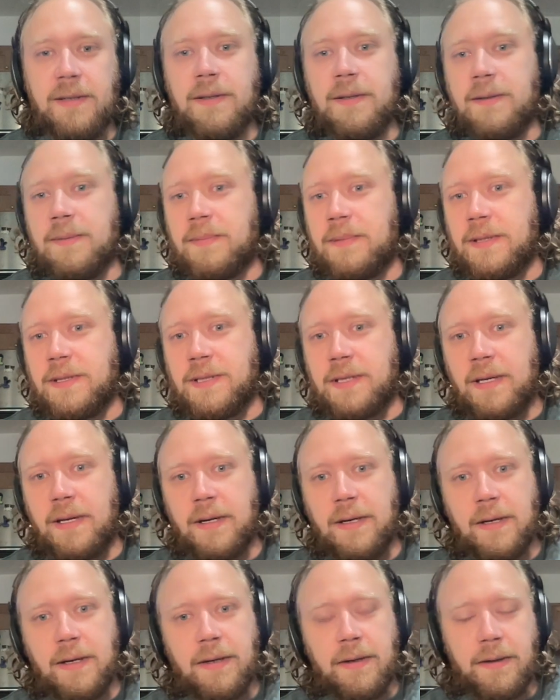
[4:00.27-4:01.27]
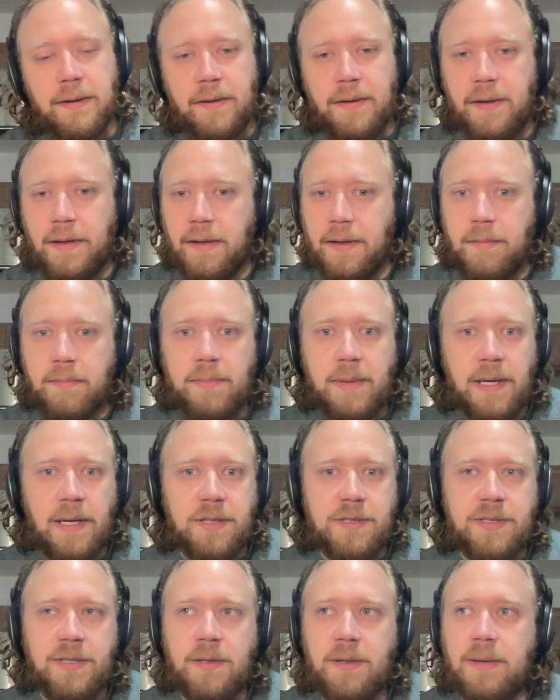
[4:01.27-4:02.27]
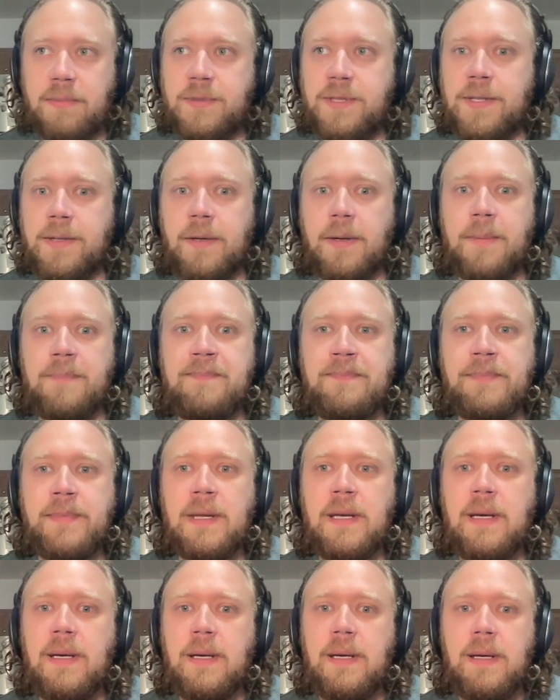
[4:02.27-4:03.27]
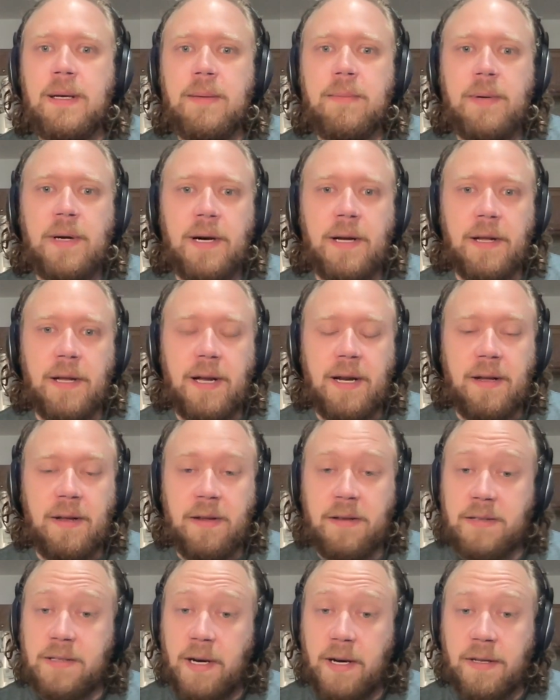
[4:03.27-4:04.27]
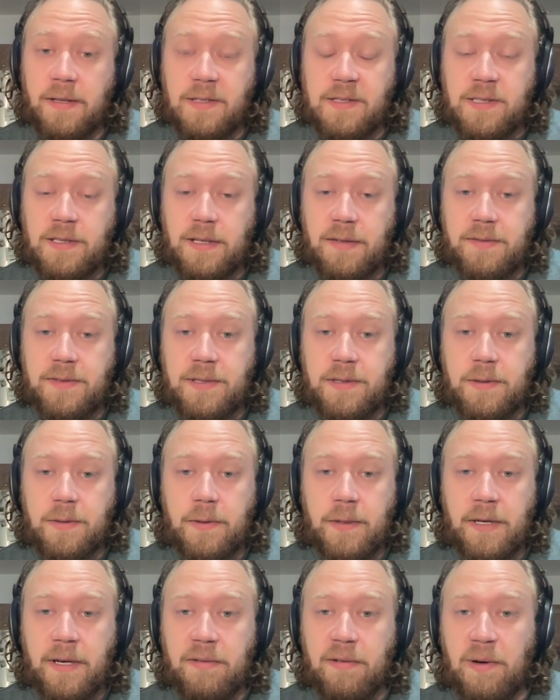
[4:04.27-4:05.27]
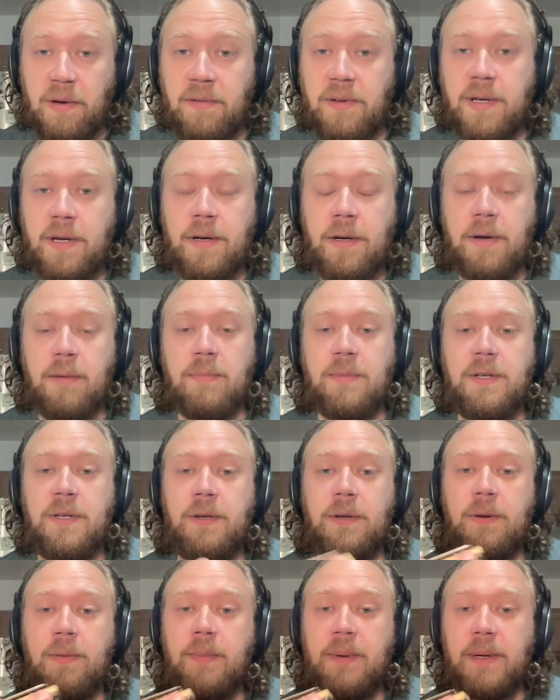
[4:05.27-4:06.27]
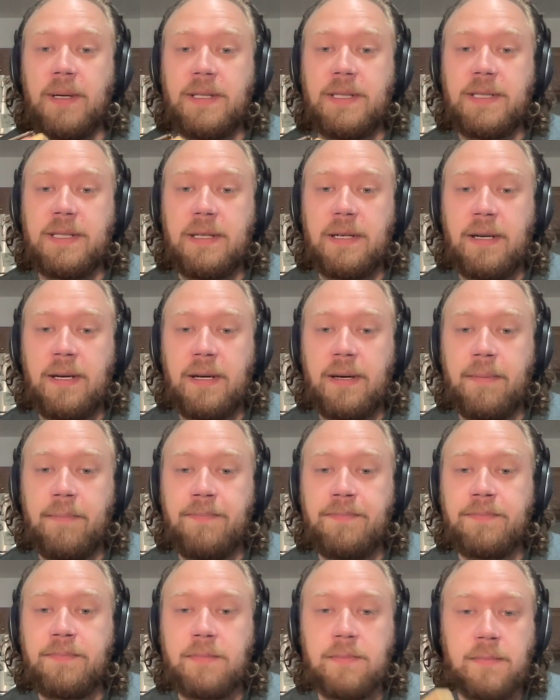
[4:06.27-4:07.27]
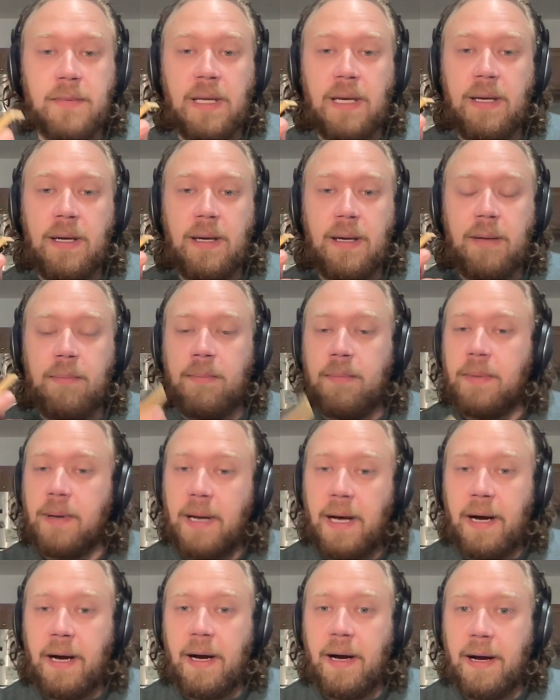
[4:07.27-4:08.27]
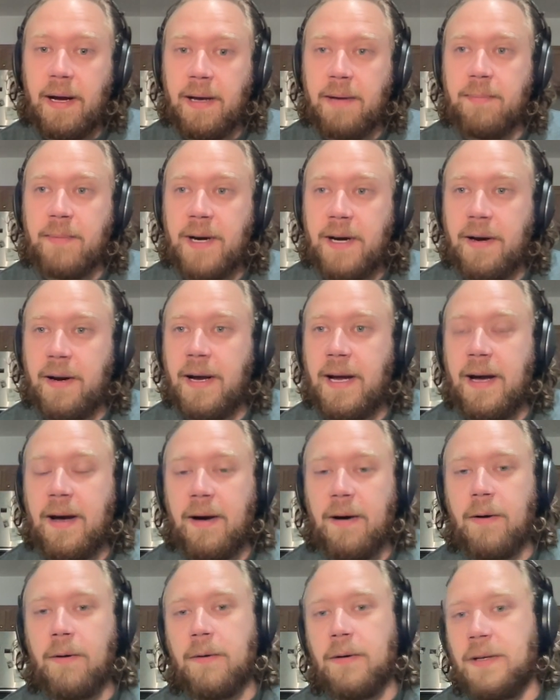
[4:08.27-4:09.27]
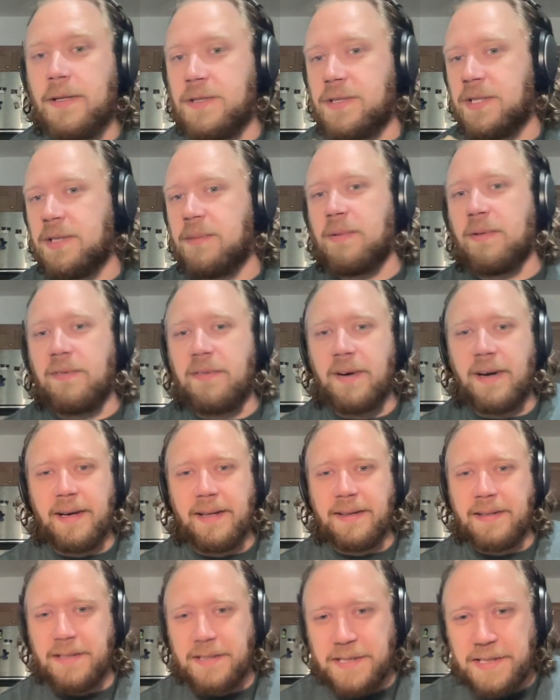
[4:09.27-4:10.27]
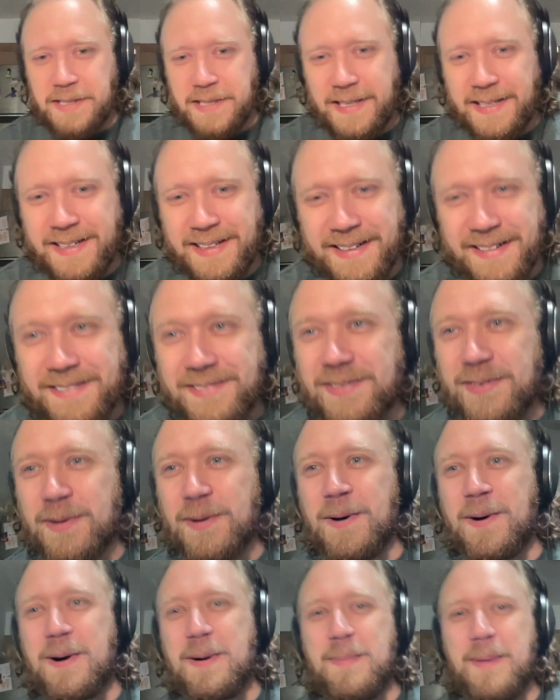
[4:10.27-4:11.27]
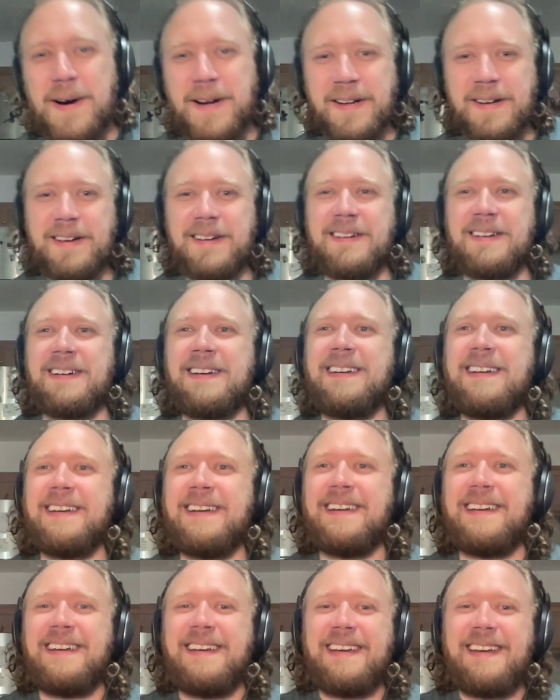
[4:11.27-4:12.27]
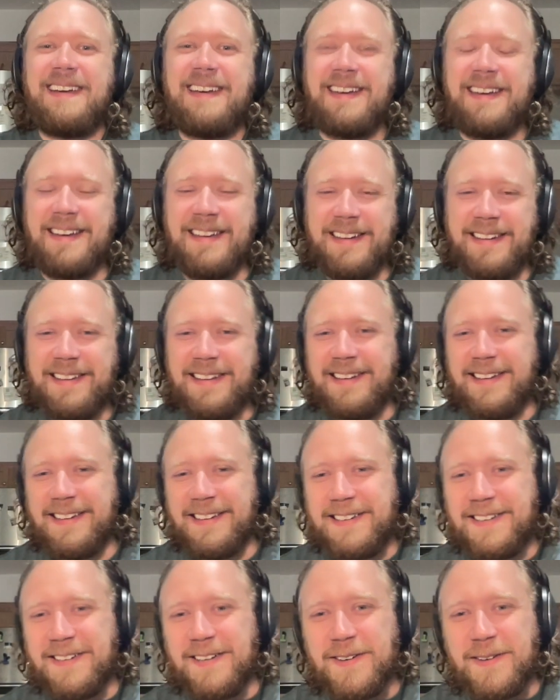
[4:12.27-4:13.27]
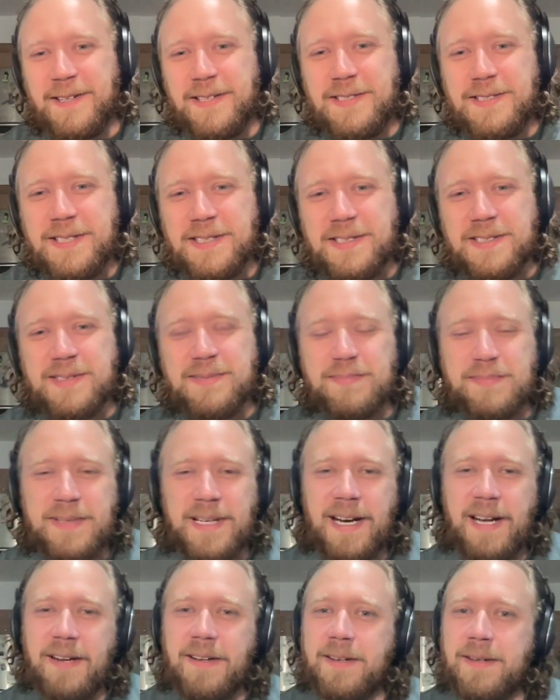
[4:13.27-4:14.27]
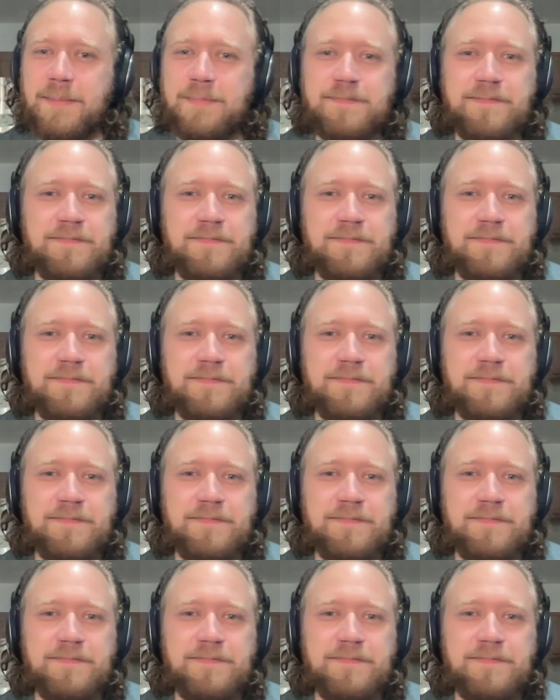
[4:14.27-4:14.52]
the guitar or, you know, banjo, I'm sure. Probably a lot of other stuff too we never even heard him do, but I admire how he simplified this for the harmonica. And you know, he just kind of